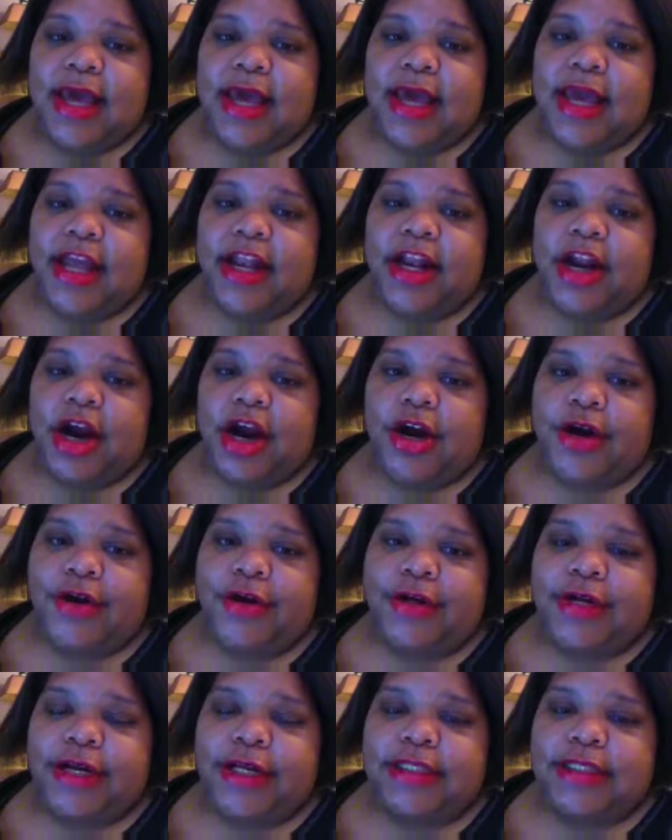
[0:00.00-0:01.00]
And her
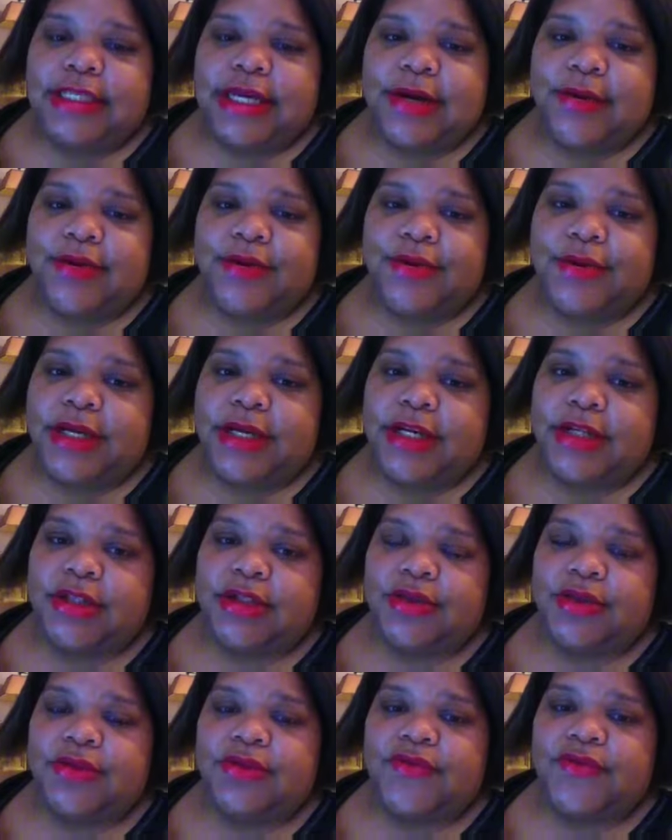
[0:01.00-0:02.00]
and Sarah Newland get
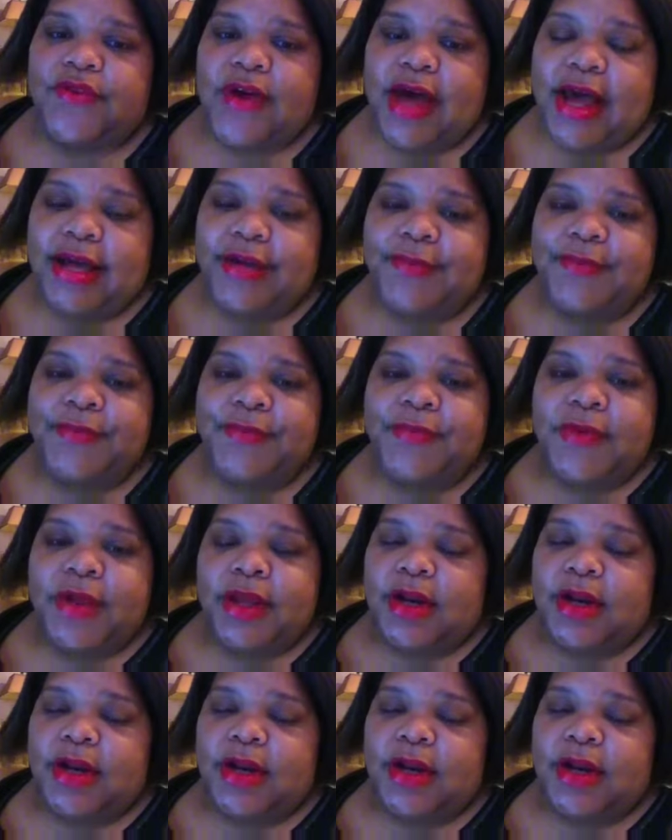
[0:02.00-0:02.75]
into this fight.